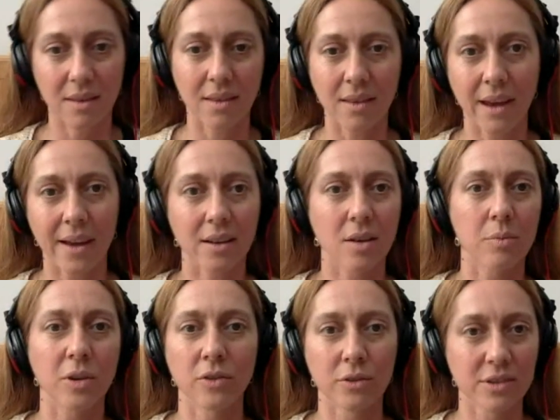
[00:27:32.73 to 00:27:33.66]
that
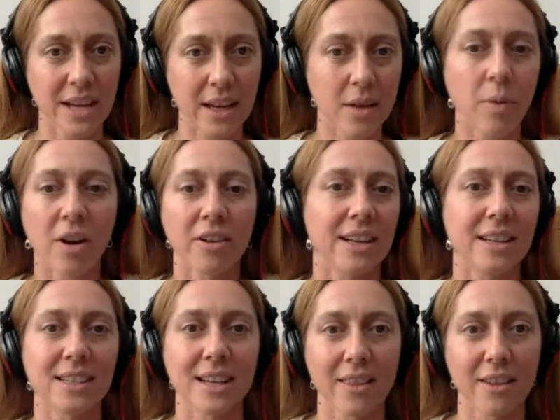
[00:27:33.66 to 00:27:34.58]
communal, taking part in
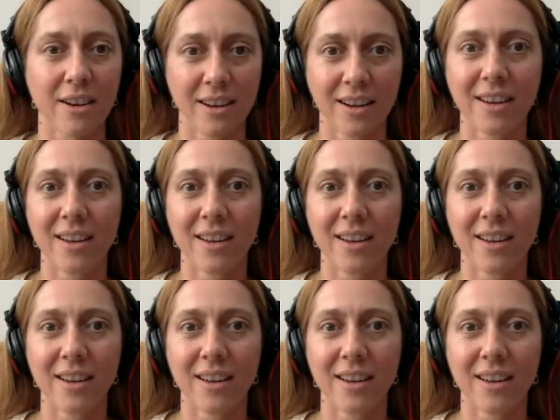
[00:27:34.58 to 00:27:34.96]
it together.